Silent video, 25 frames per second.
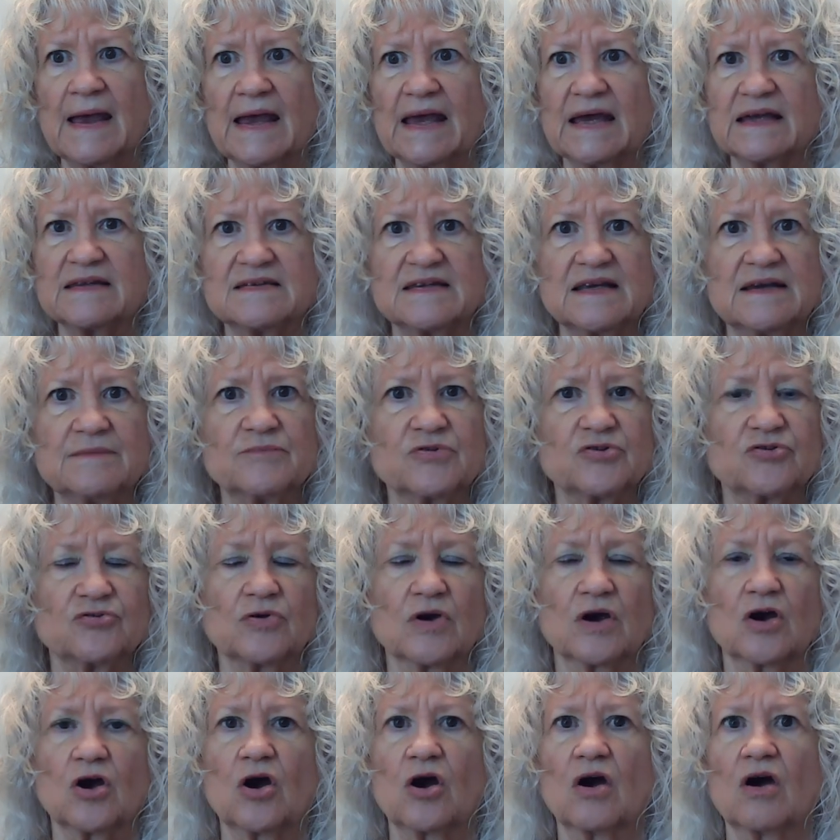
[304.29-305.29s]
It seems to
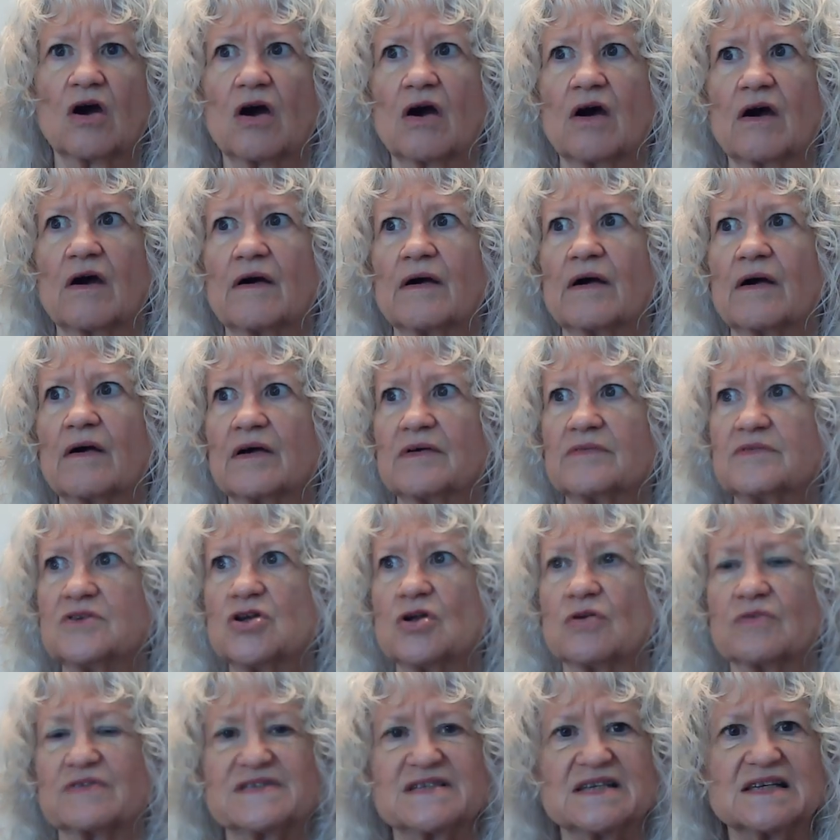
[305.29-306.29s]
occur,
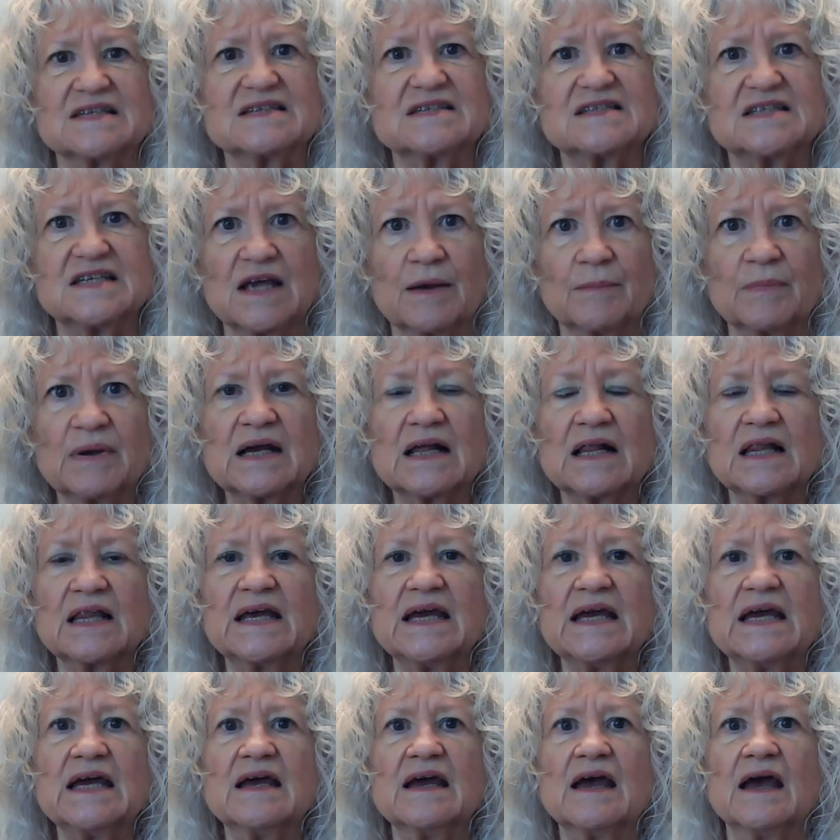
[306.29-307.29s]

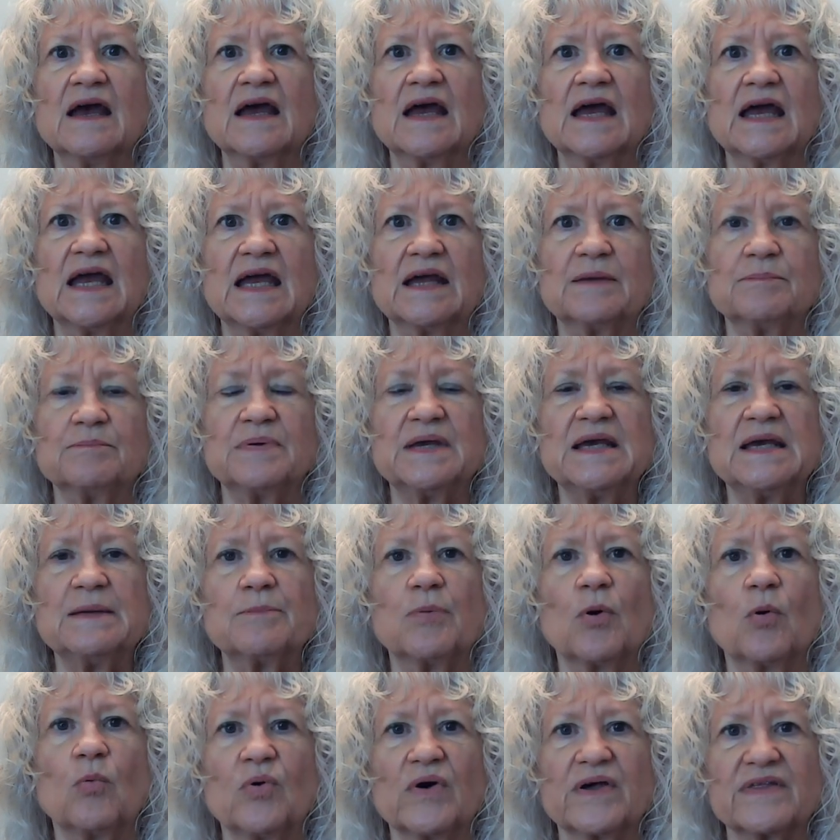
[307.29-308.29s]
systemically in
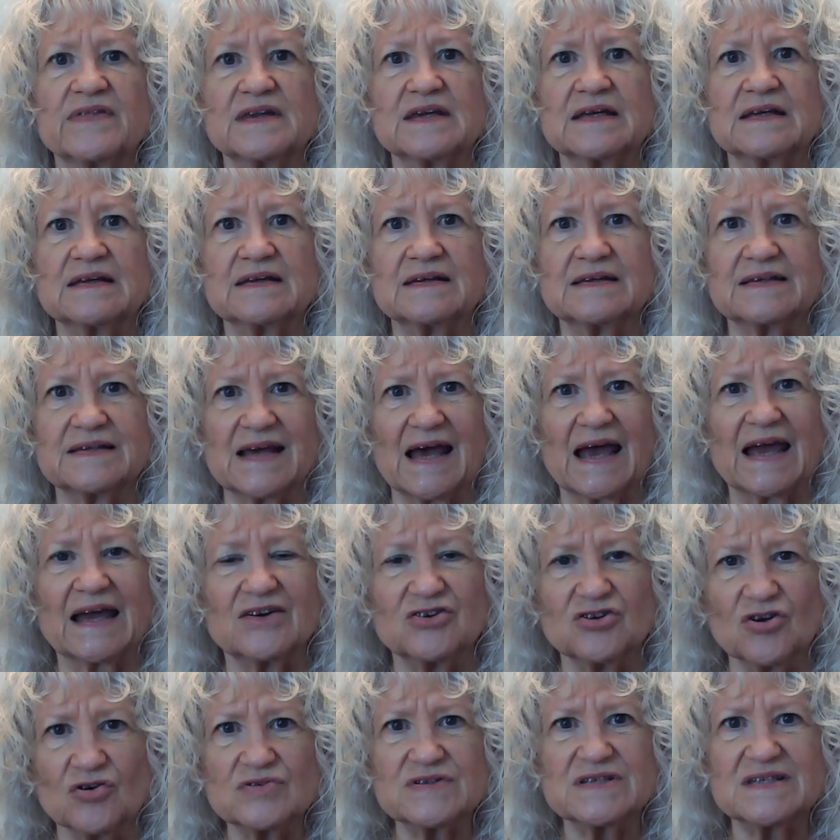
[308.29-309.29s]
people with a
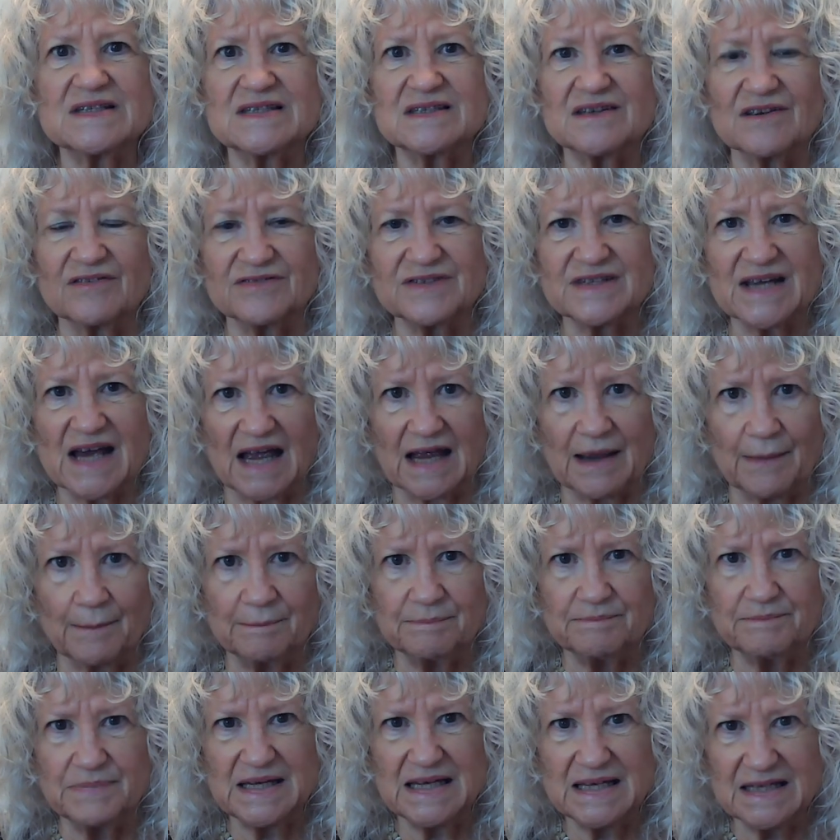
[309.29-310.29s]
diagnosis of
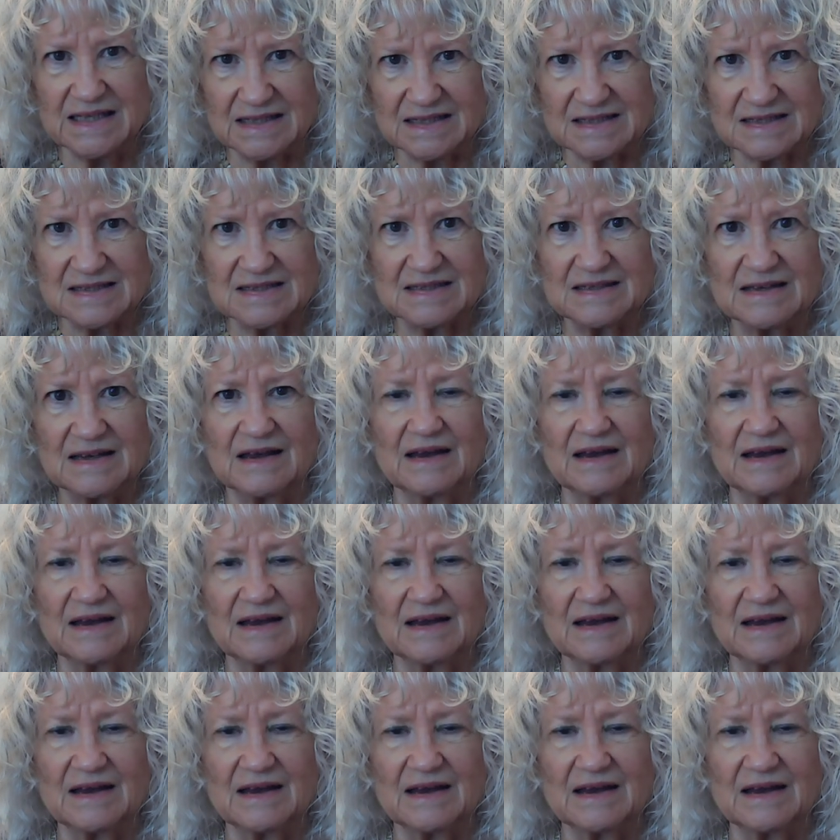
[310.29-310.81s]
diabetes